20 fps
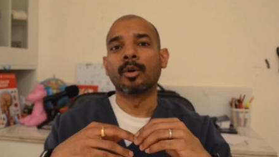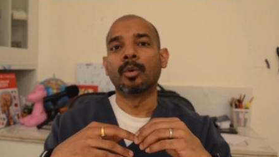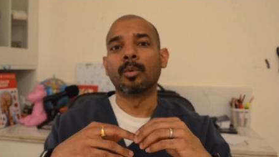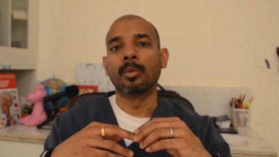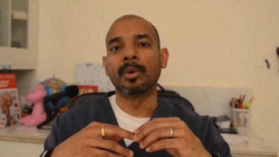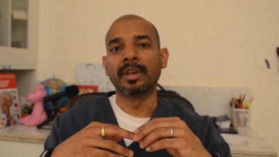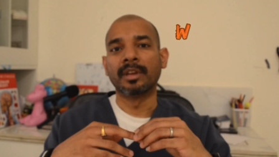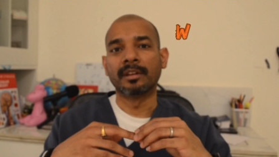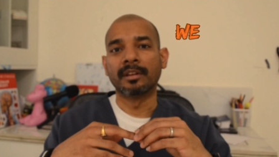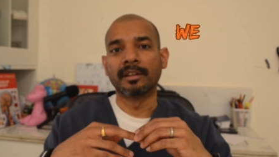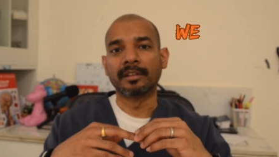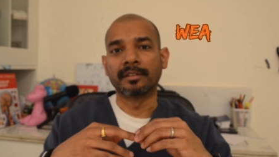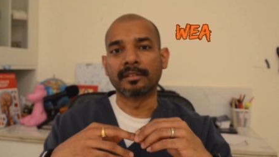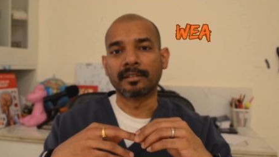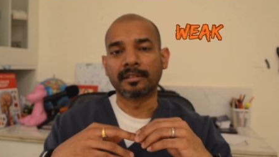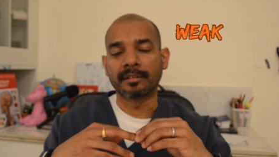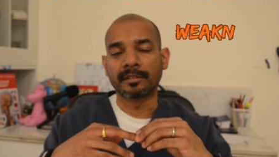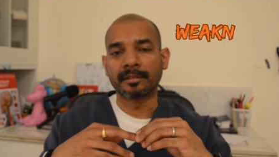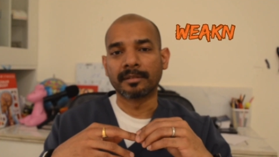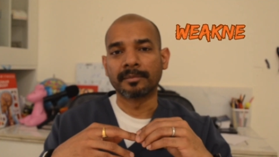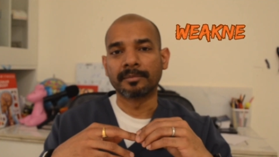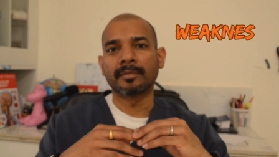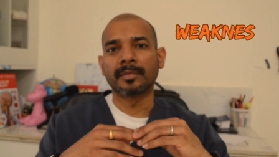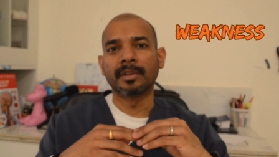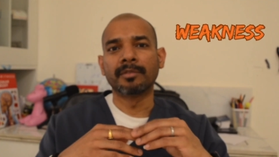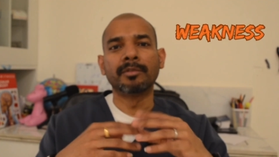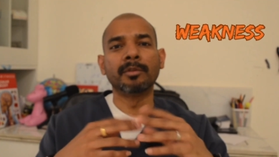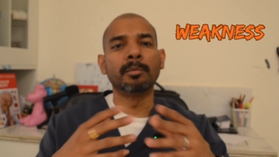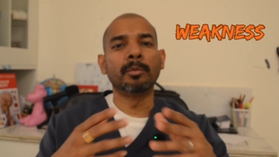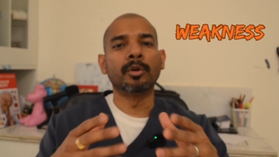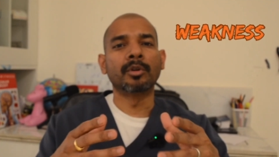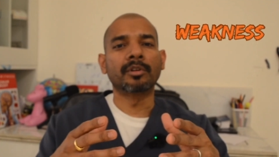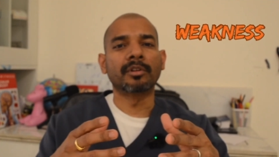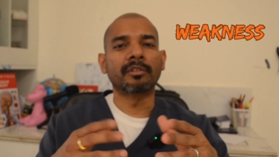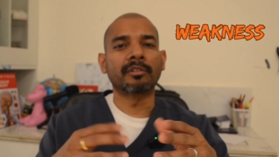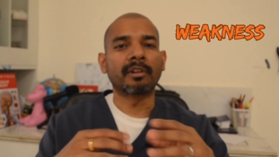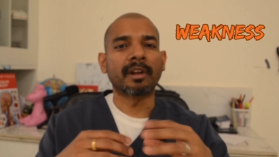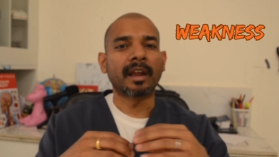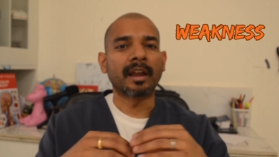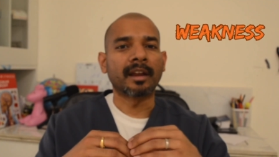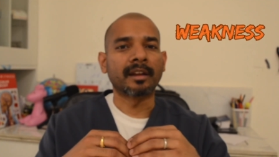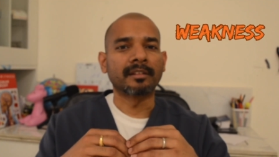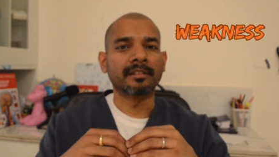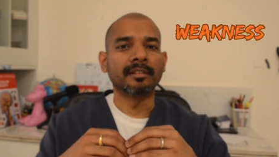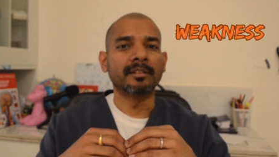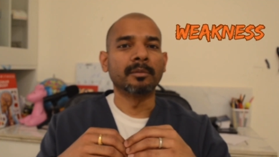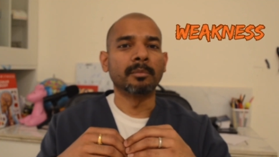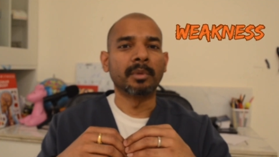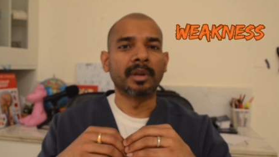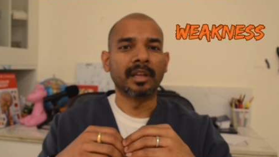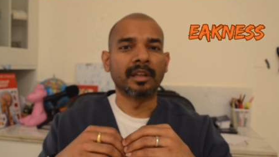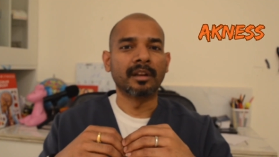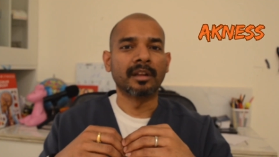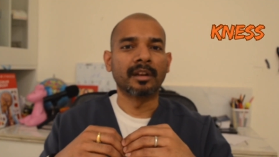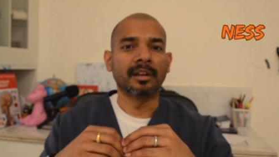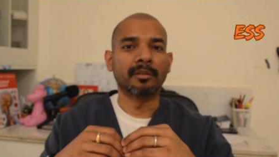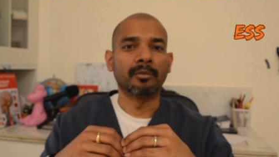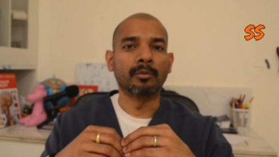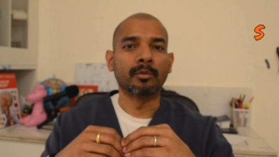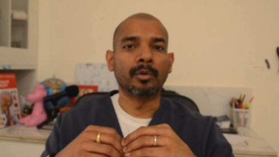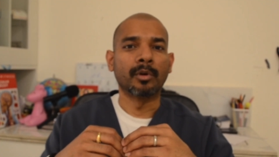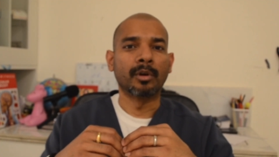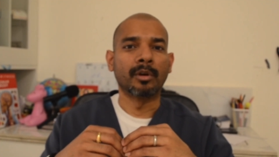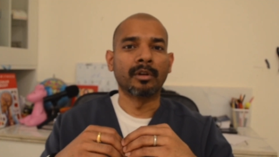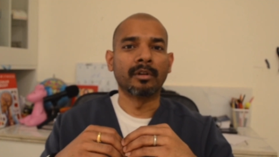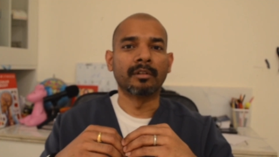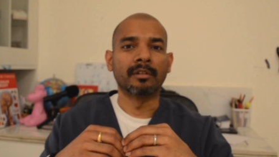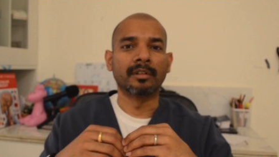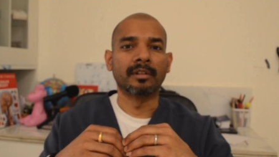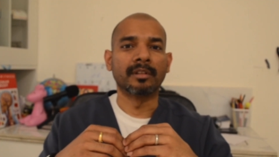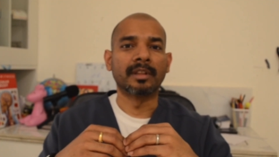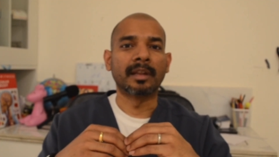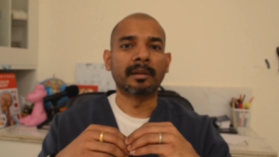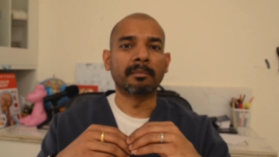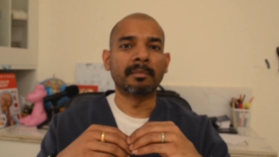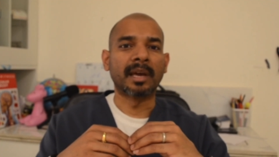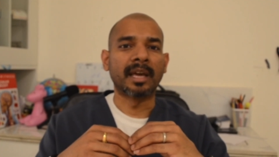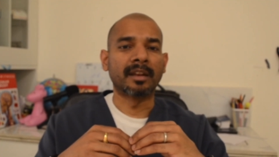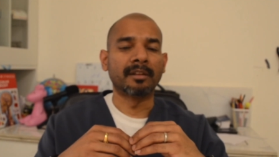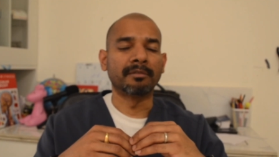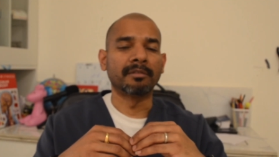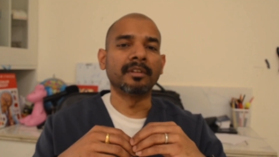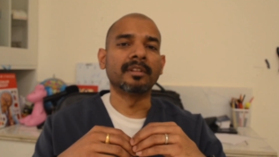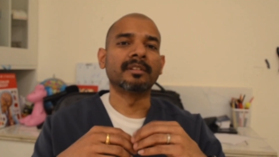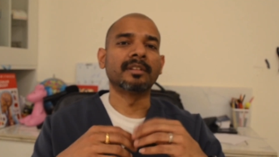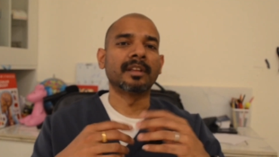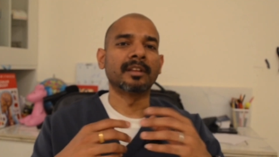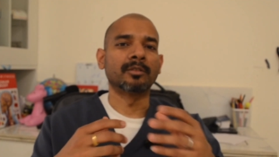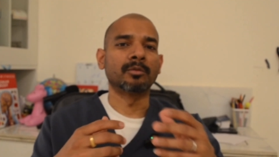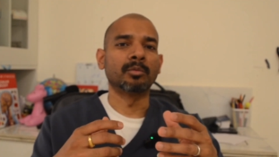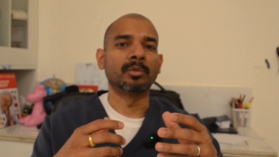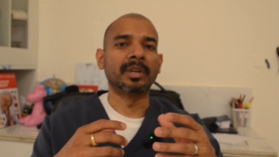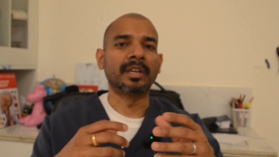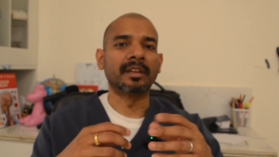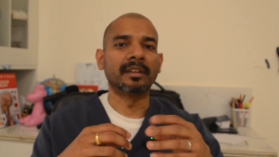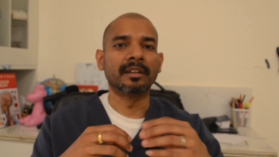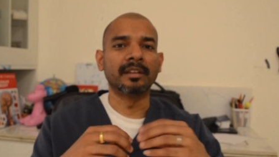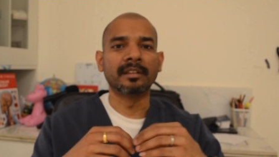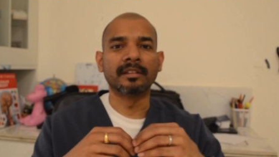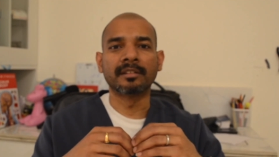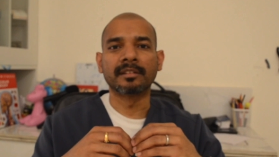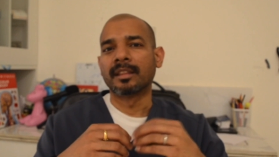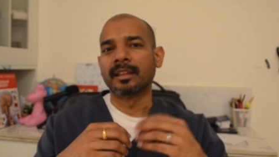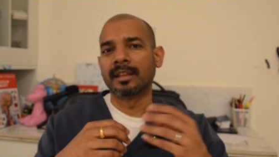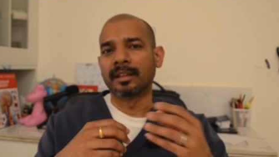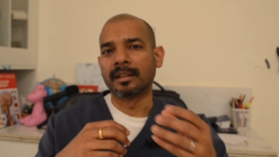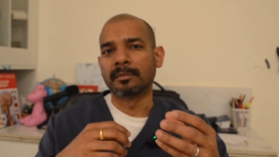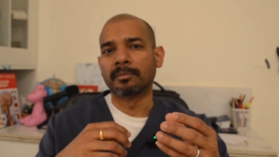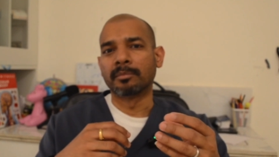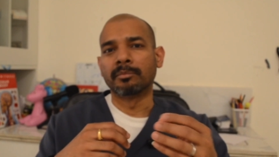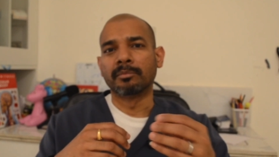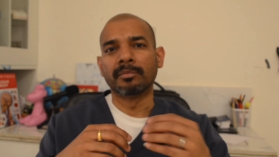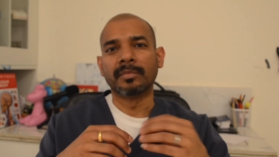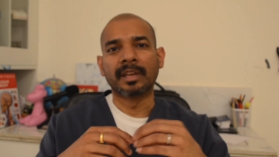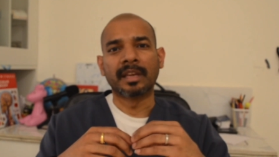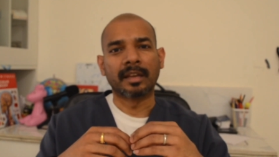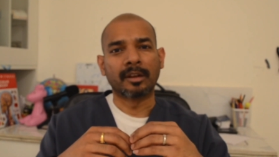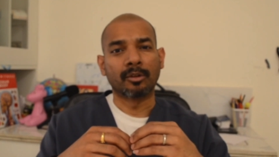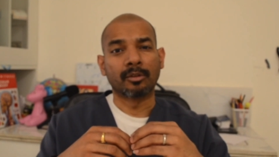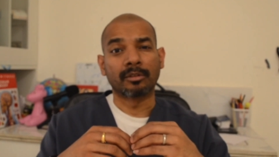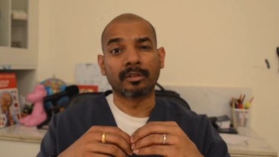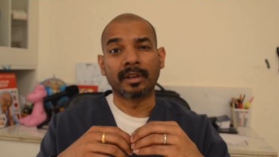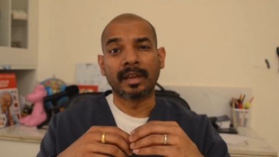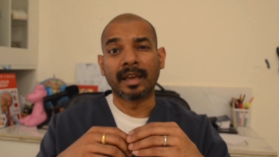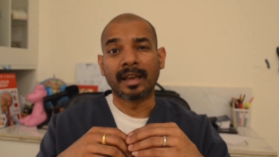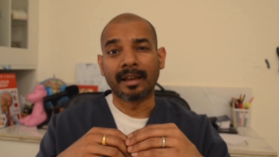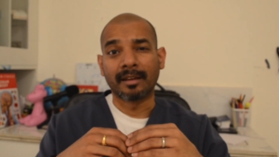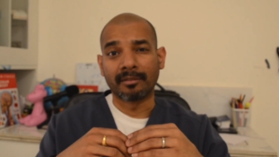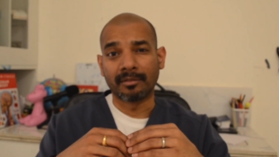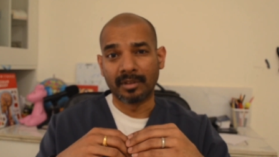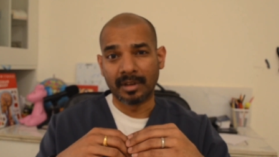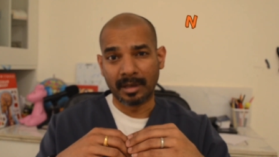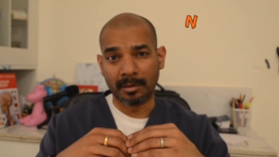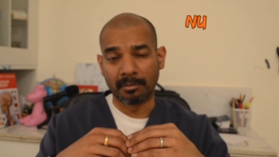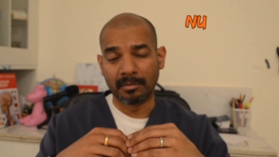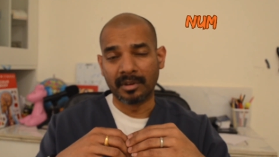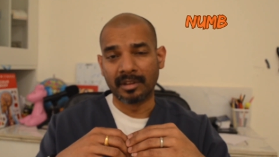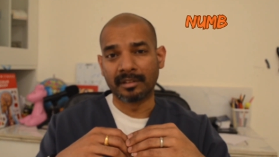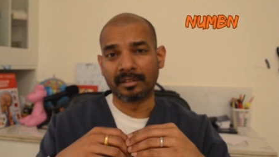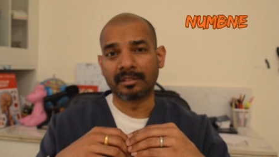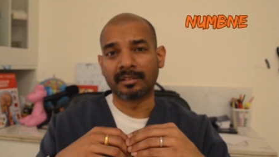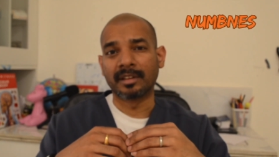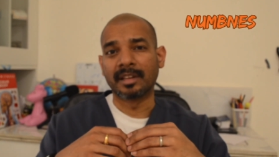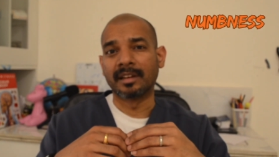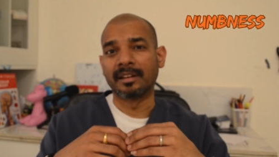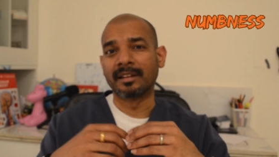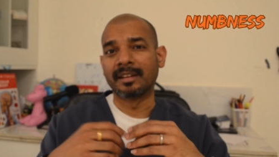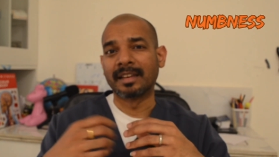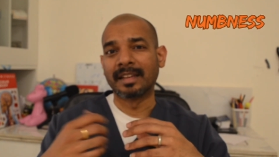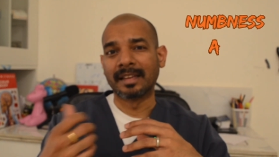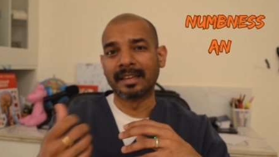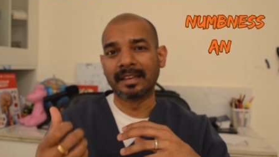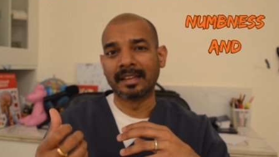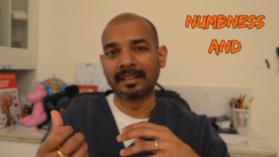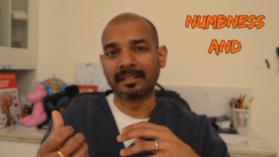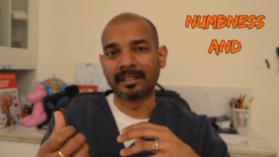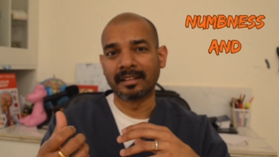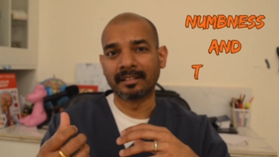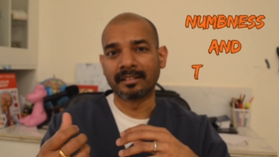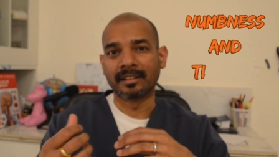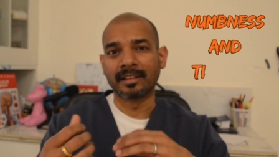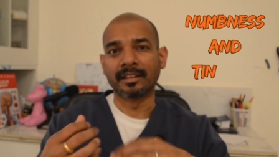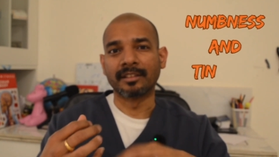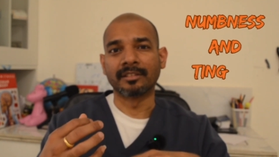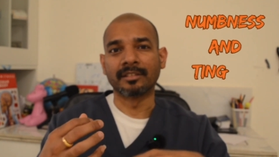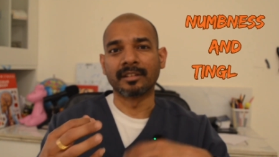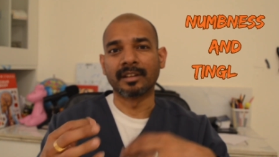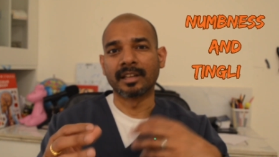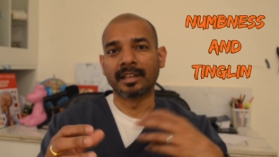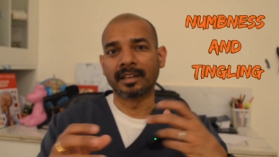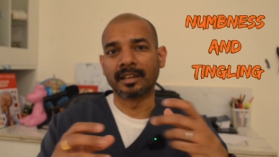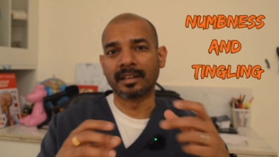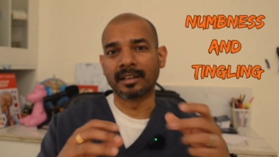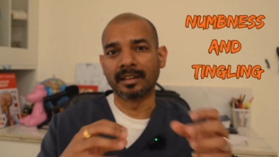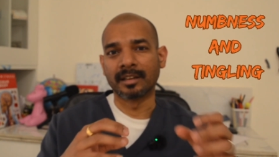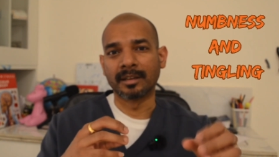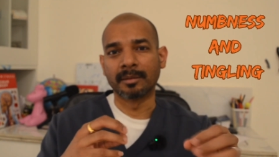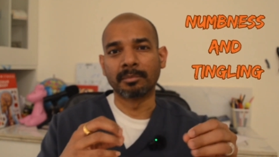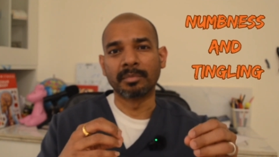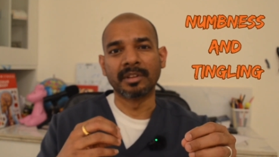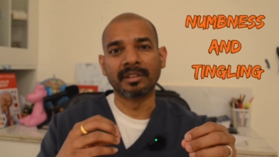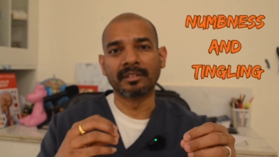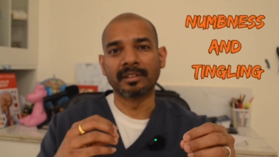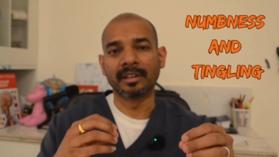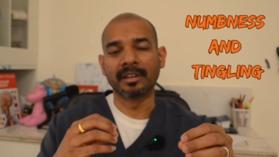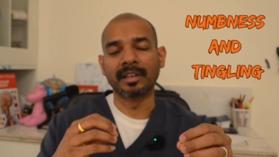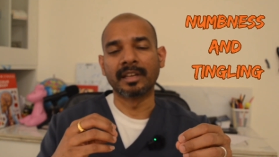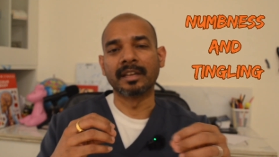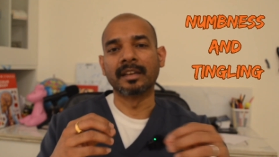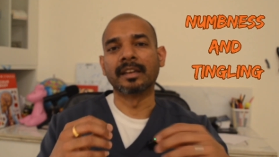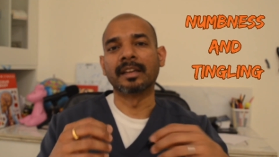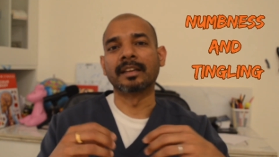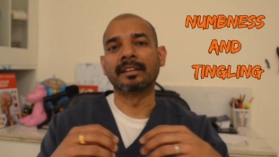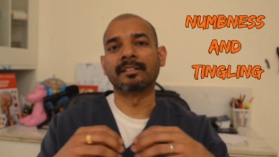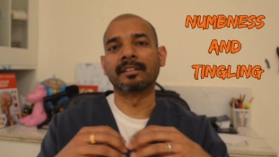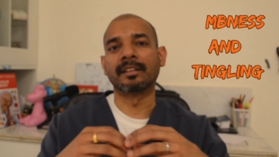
Weakness. If the motor tracts in the brain are involved, that manifests as weakness, then they can also have numbness and tingling sensation, like pins and needle like